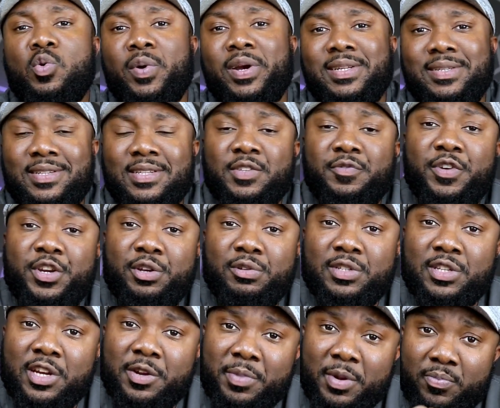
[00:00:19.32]
always, this video
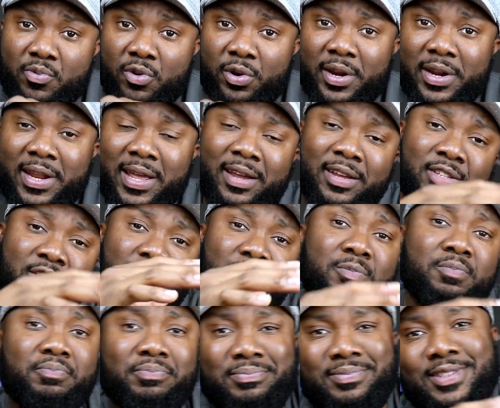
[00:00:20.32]
is going to be broken down
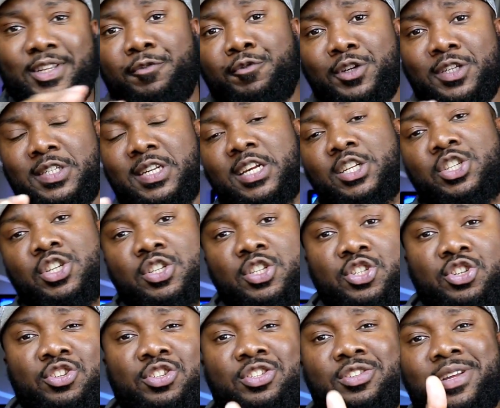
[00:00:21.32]
into different
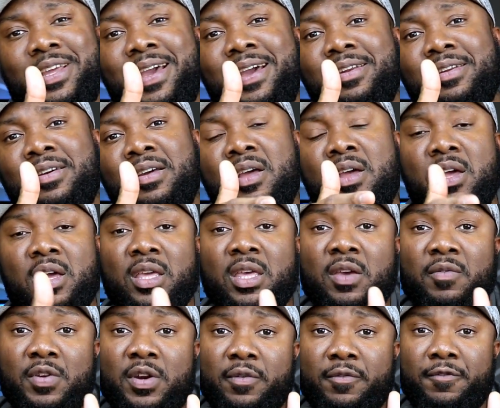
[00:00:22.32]
sections just to kind of
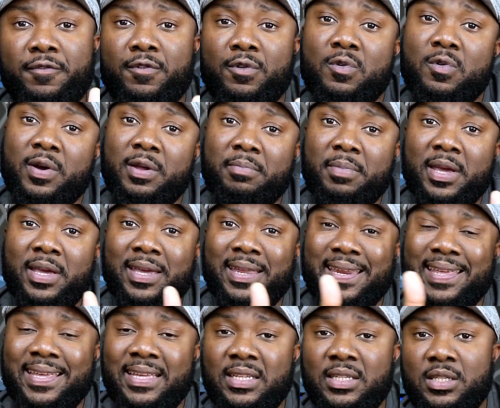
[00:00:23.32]
give it a flow and make
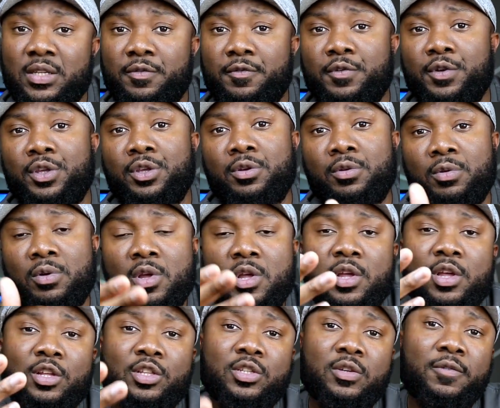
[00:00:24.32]
it easy for you
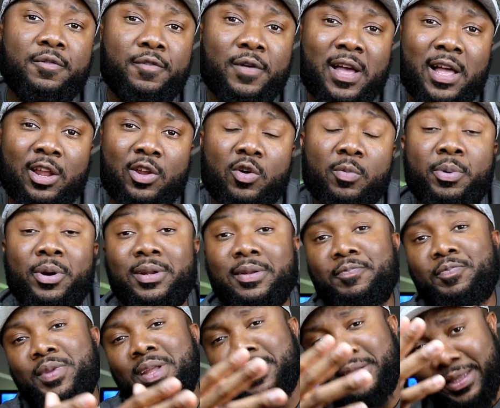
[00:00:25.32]
to follow.
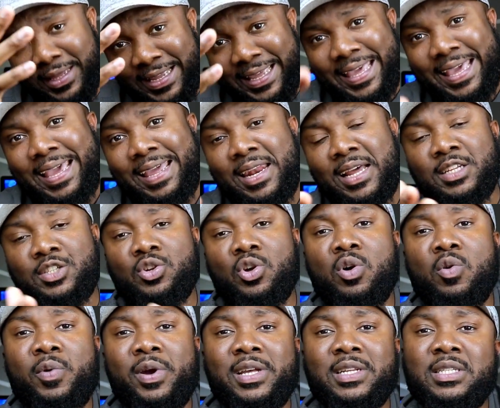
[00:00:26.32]
But again, as
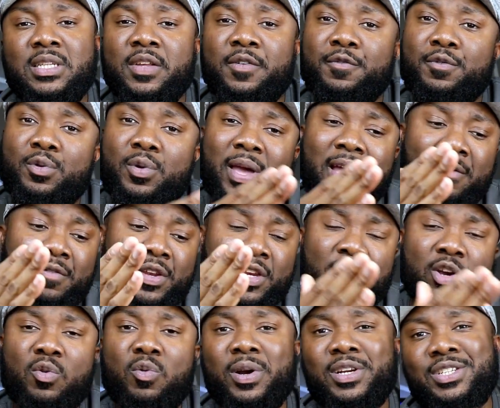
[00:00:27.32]
always, if you have
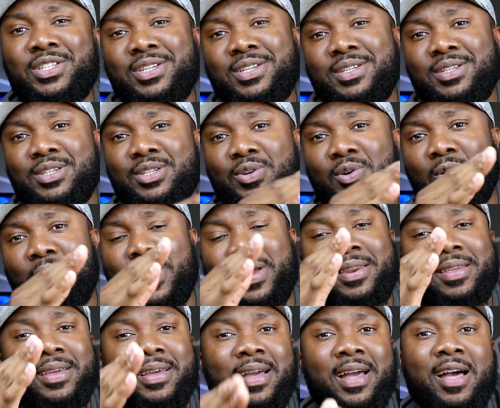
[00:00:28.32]
any questions or
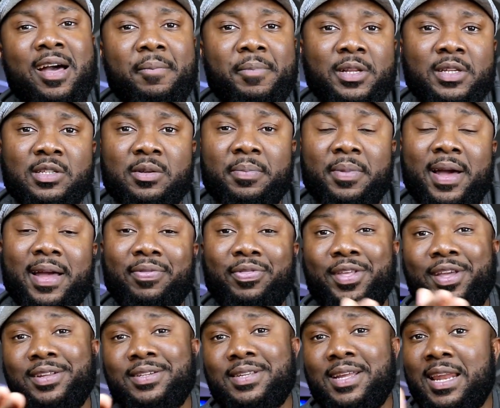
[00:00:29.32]
any comments about
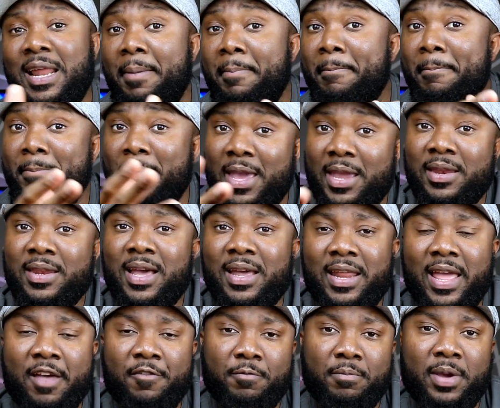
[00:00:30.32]
things that I may
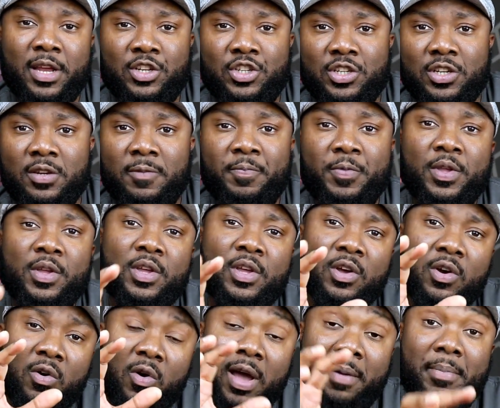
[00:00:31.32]
not have mentioned
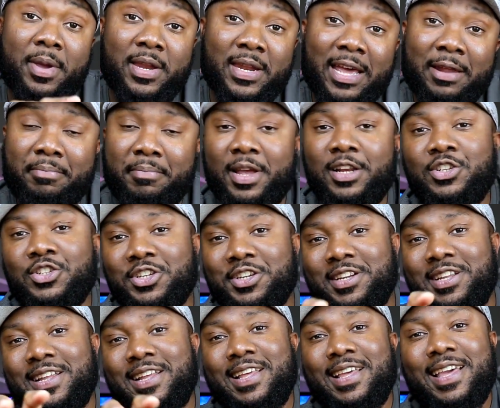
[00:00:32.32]
or I may not
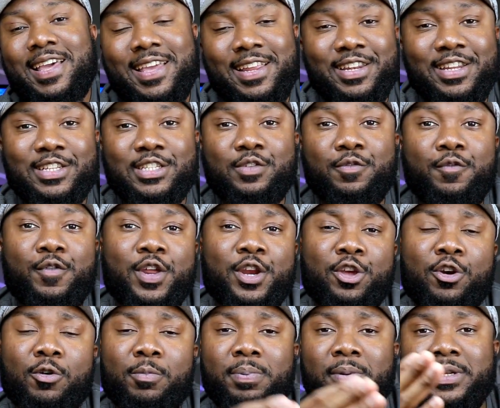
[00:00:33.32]
mention in this
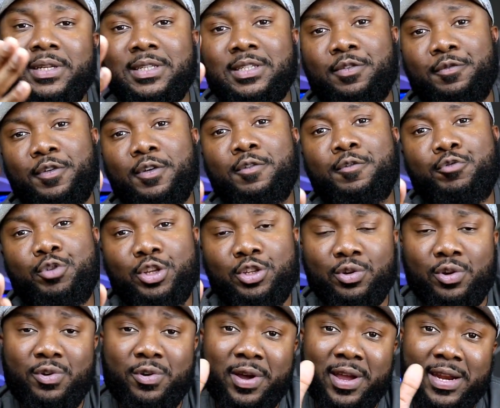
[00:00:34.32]
video, please feel free
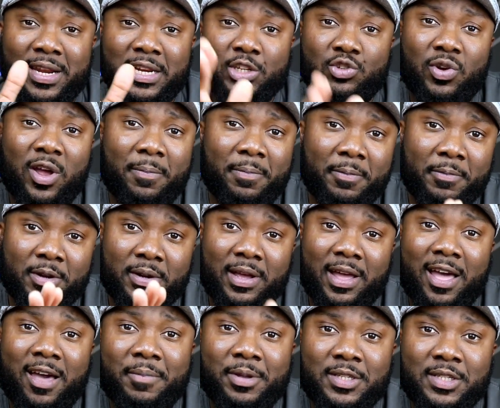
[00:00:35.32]
to go ahead and drop them in the
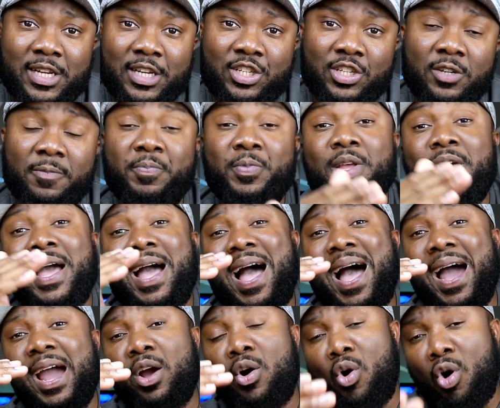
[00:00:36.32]
comment section.
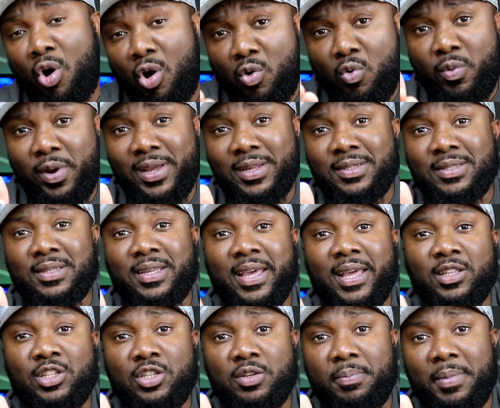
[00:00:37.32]
I always
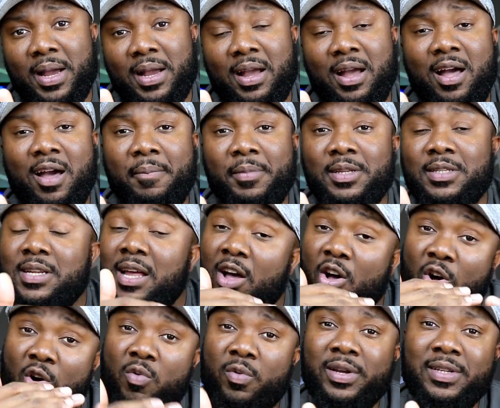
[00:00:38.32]
get to my comments. I
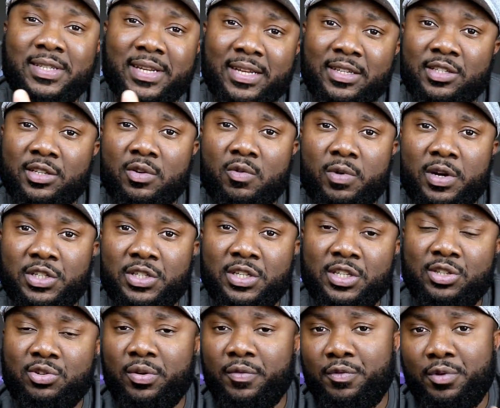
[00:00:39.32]
always answer
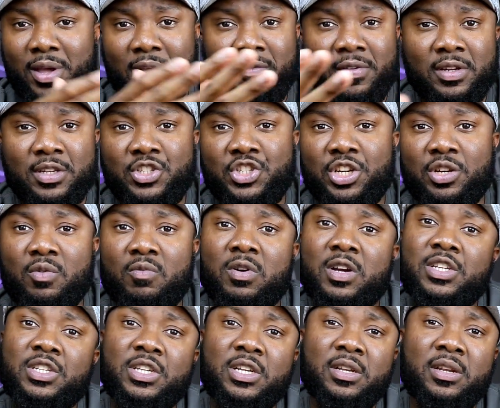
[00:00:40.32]
questions. So if you have a legit
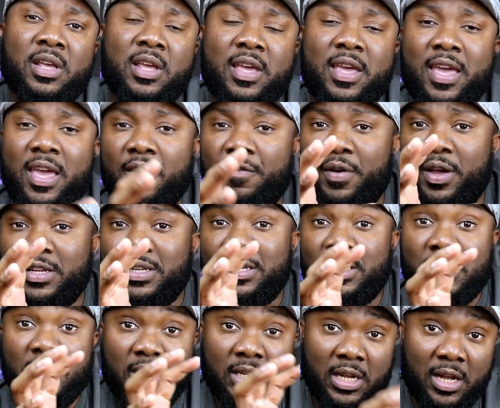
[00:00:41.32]
question, if I
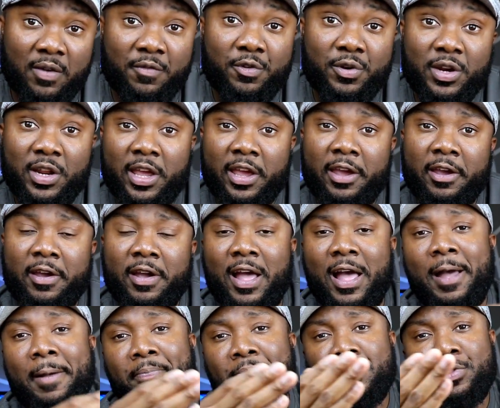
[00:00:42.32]
didn't cover it here,
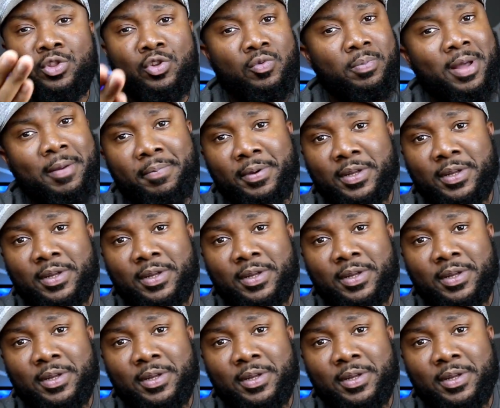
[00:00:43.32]
I do my